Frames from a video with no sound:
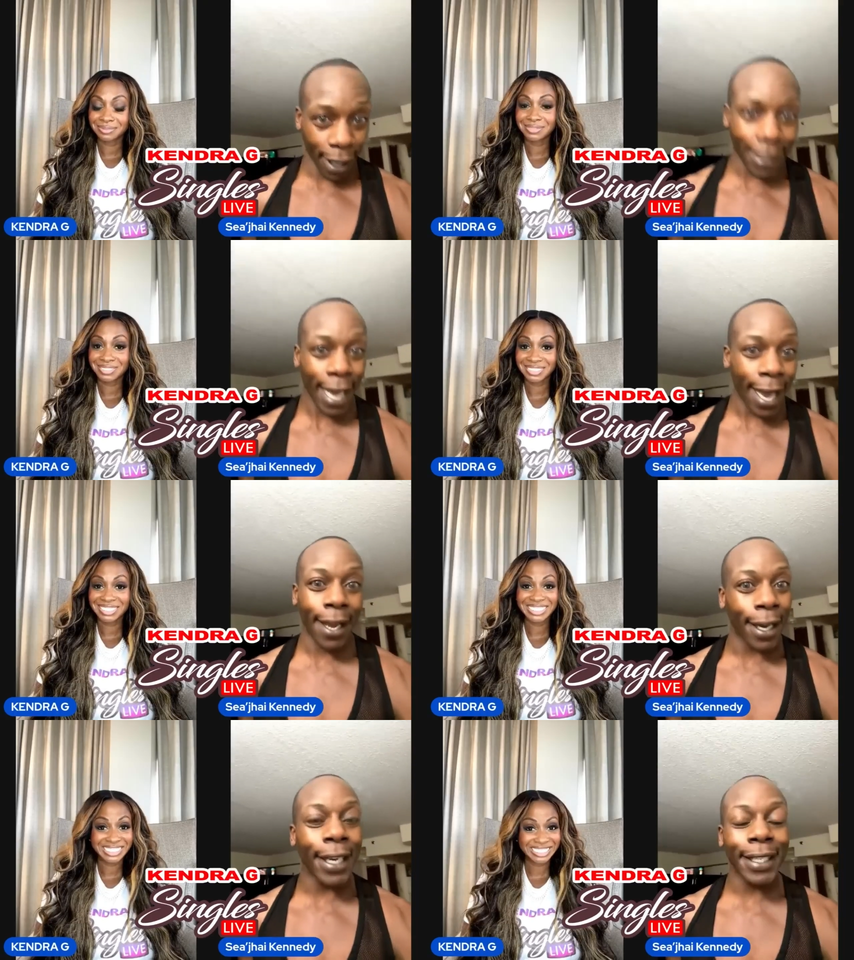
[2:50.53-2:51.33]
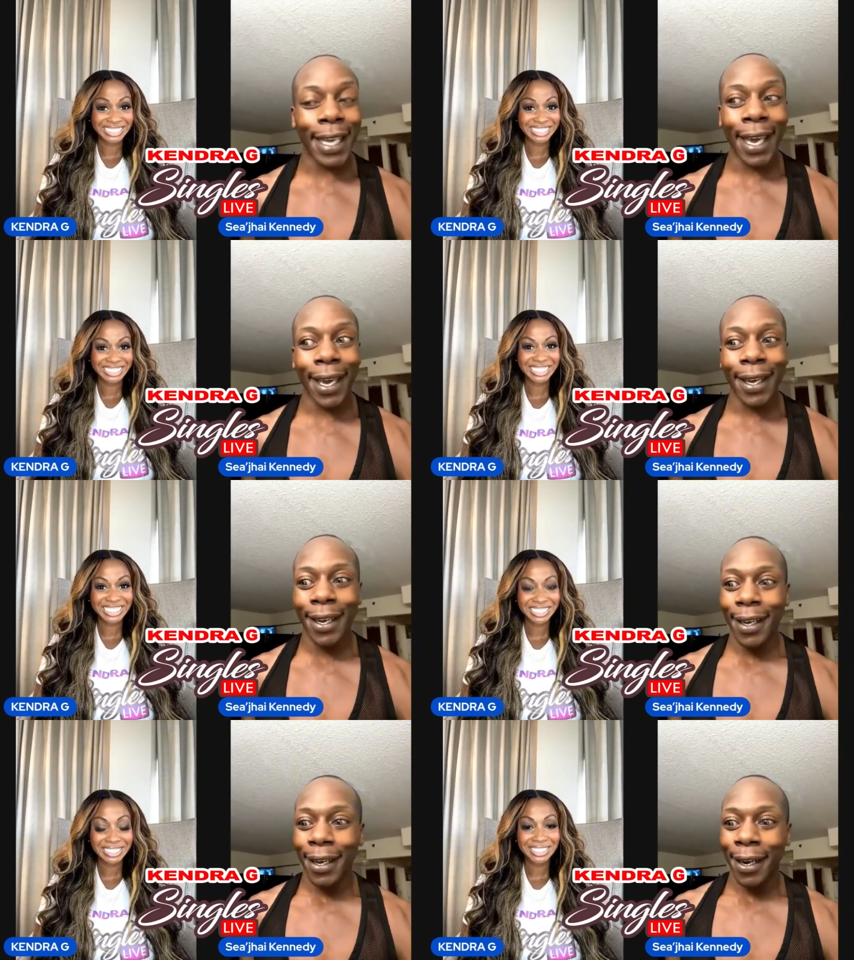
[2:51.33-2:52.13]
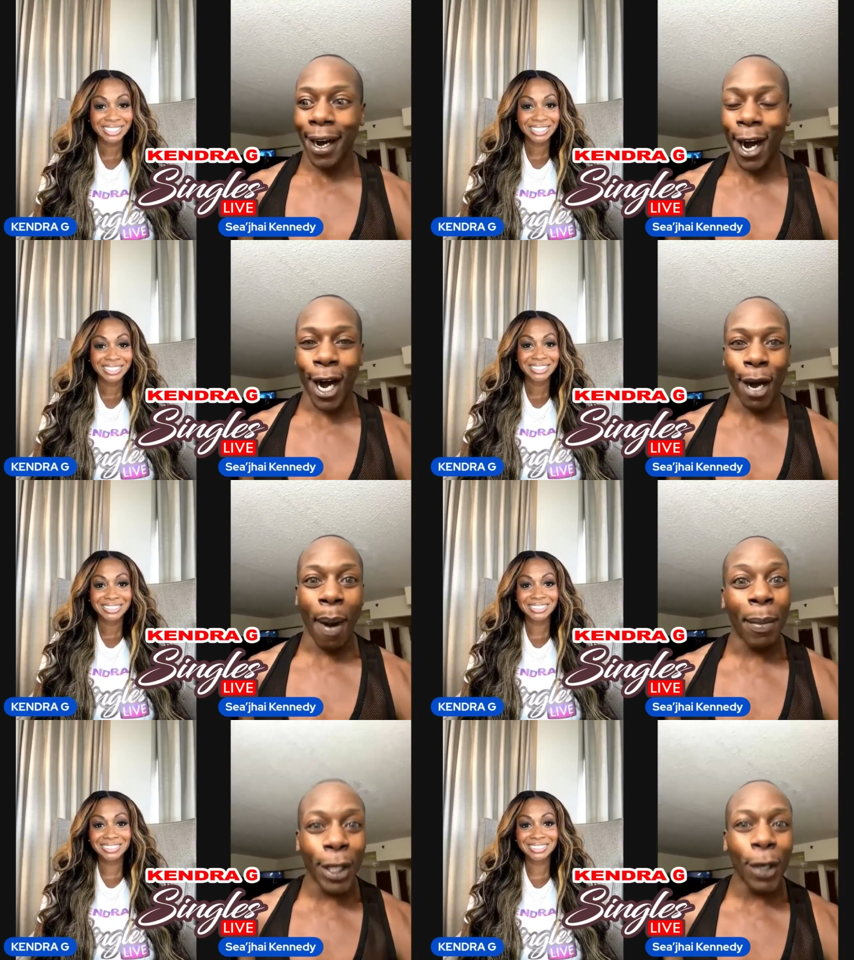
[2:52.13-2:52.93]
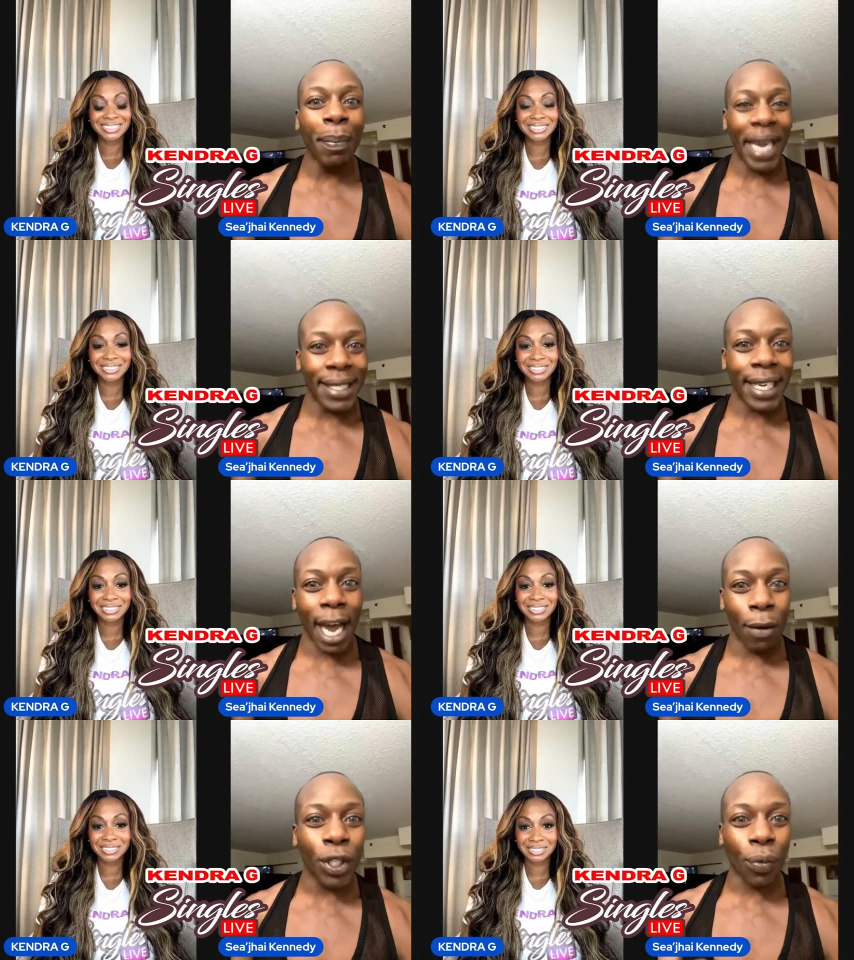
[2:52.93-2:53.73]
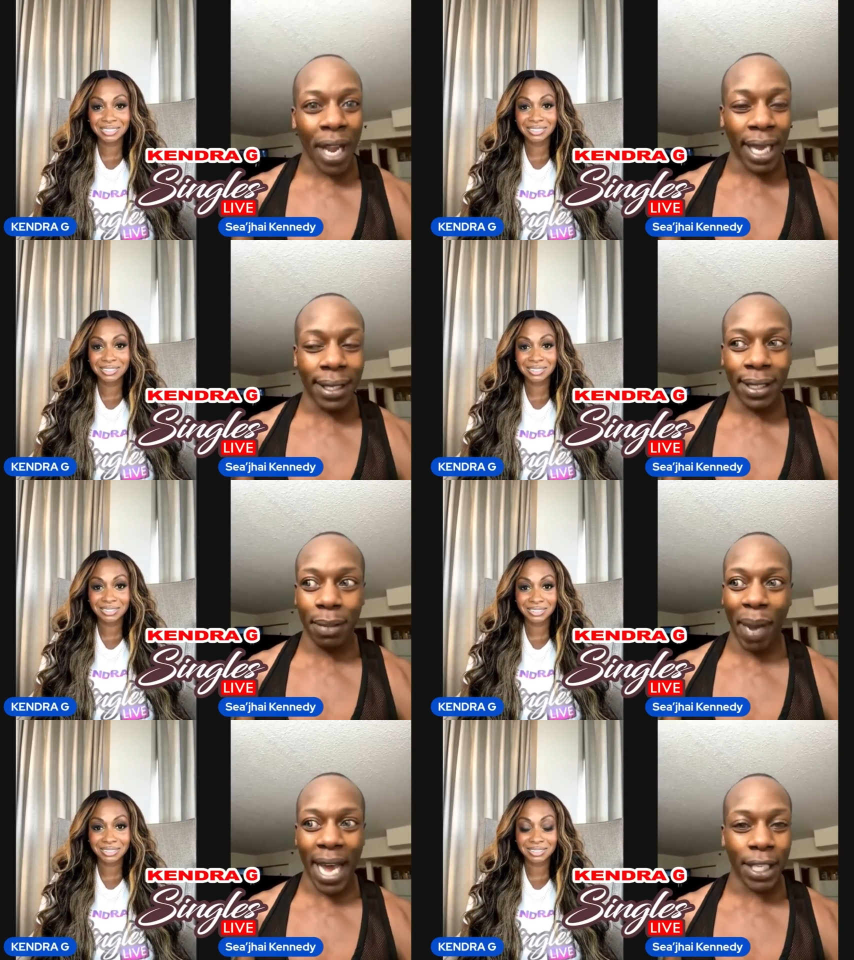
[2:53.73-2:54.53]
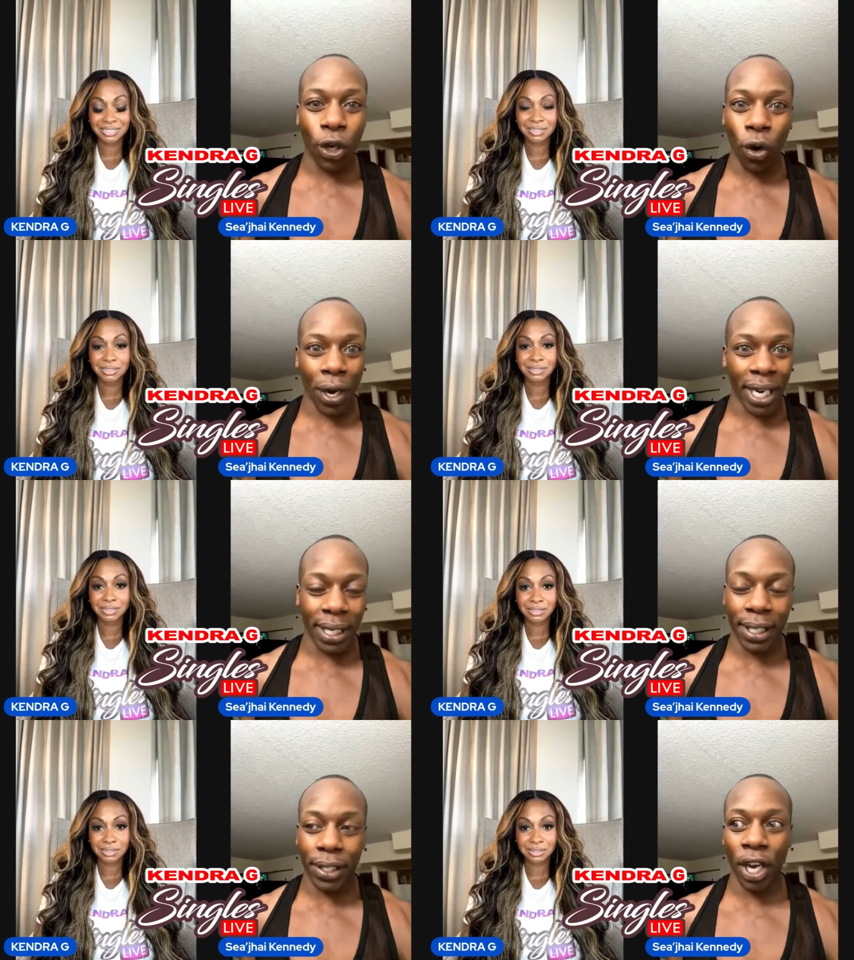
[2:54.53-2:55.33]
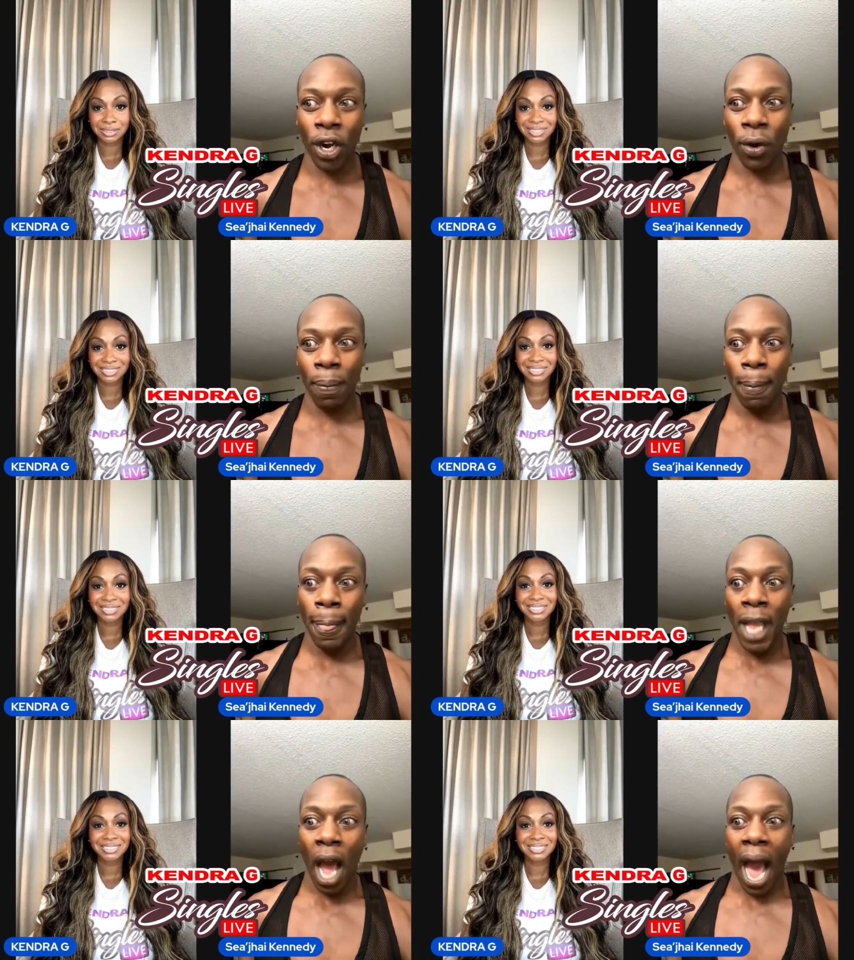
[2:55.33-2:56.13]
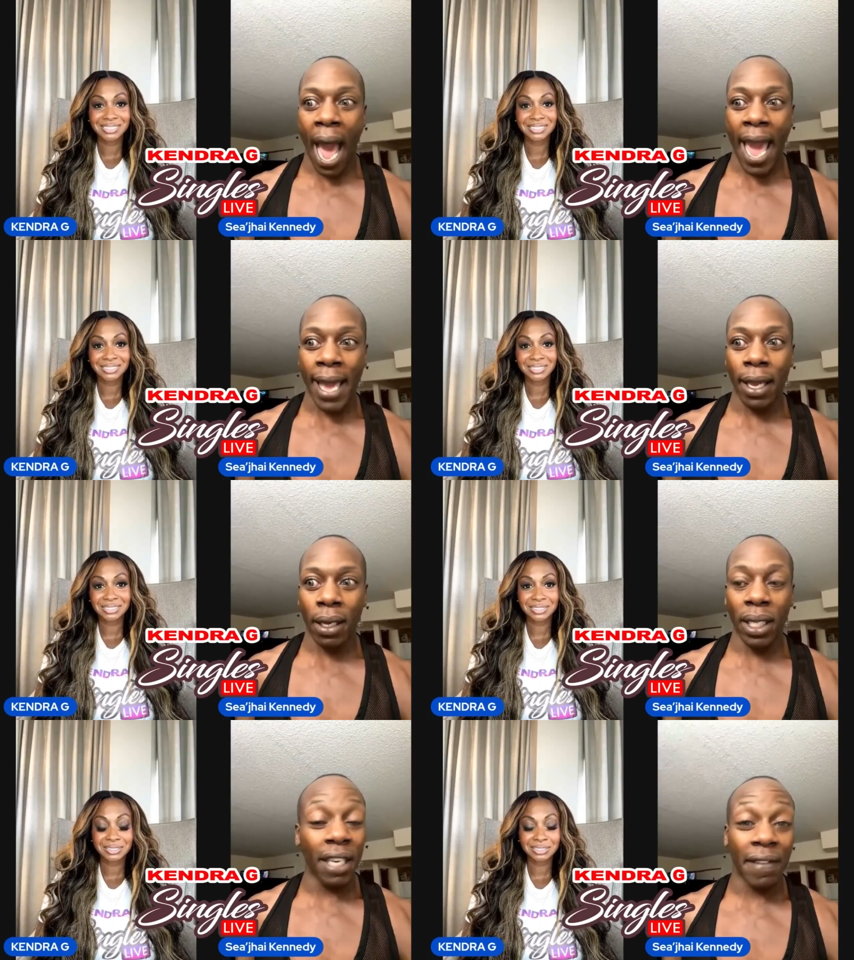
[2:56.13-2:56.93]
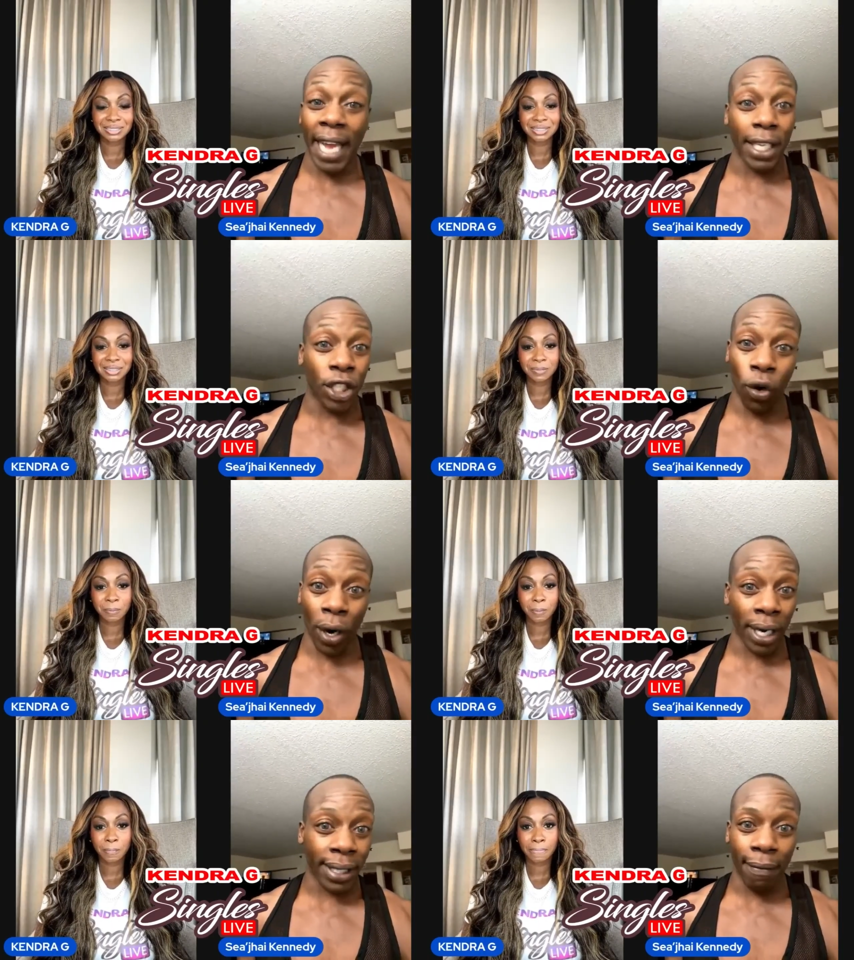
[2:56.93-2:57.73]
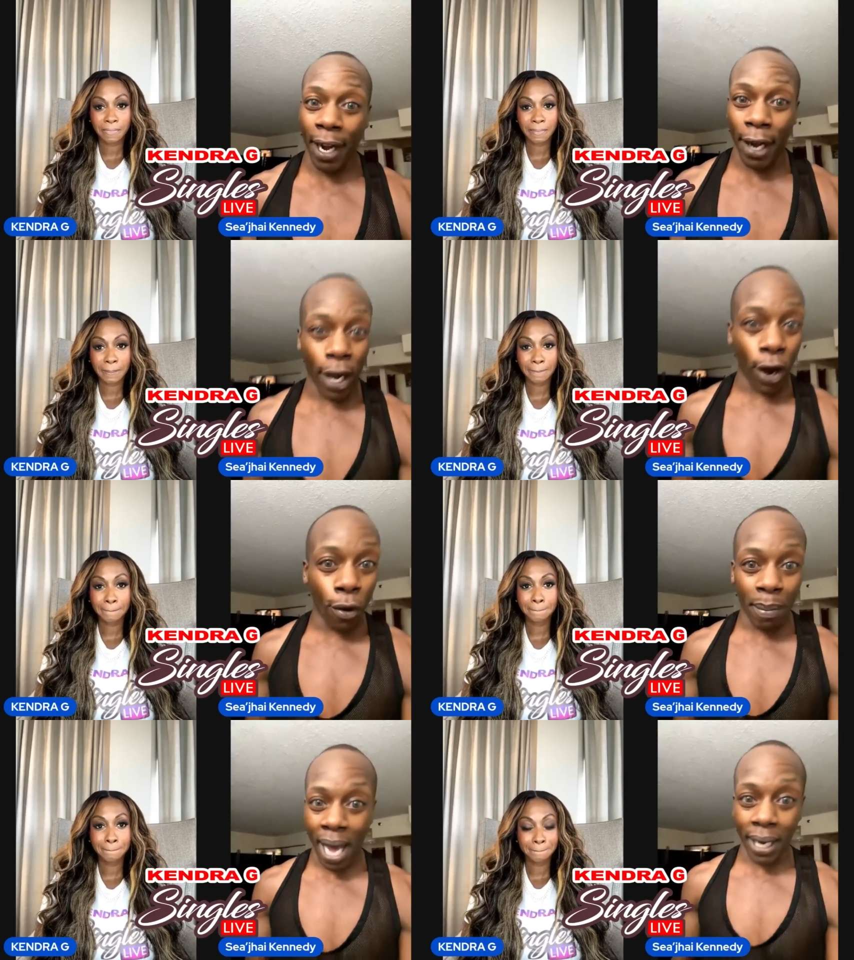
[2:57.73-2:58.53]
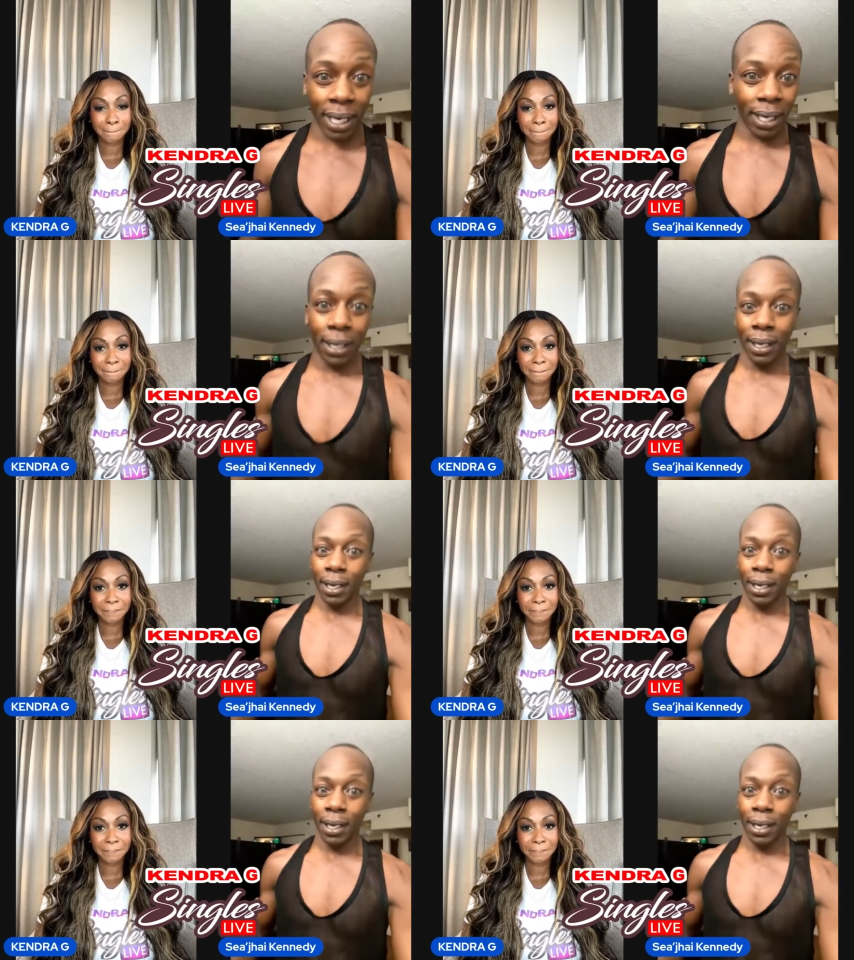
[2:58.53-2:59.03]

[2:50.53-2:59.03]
Speaker 1: a take, a good take. Um, I'm a little basic. I was raised by a Taurus, so I live like a Taurus. I'm very homebody.